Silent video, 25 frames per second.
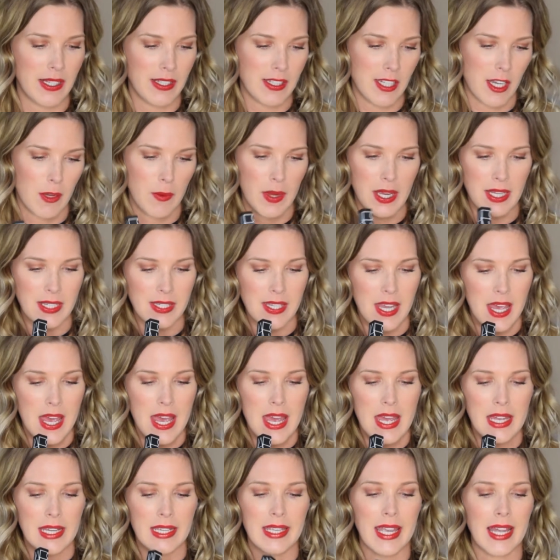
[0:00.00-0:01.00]
So it's
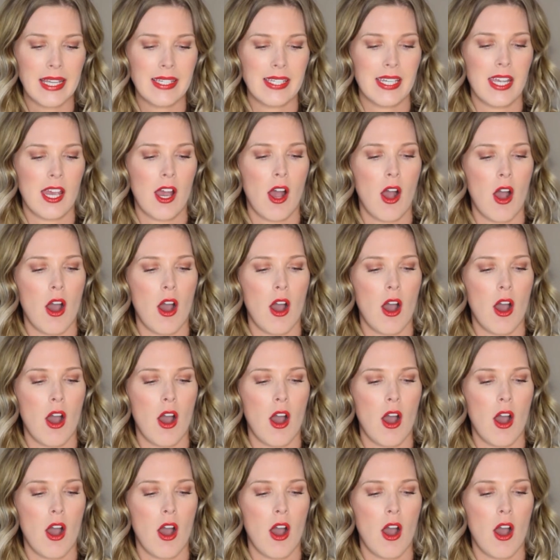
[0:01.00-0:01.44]
Get It